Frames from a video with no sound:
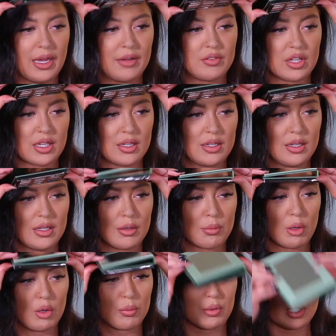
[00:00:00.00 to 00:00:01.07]
have like an
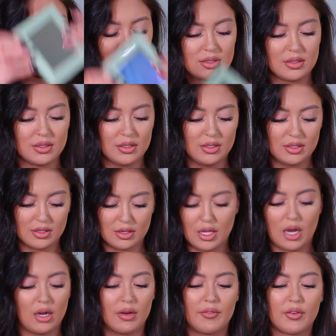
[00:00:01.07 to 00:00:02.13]
inappropriate
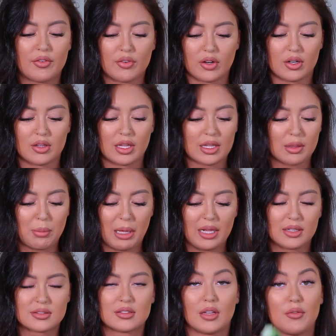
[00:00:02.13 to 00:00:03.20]
love for like the
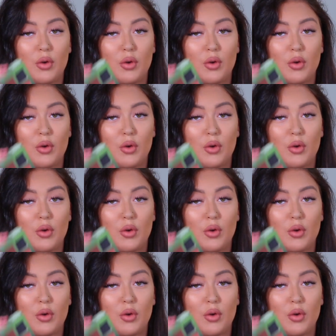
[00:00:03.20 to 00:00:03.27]
palettes that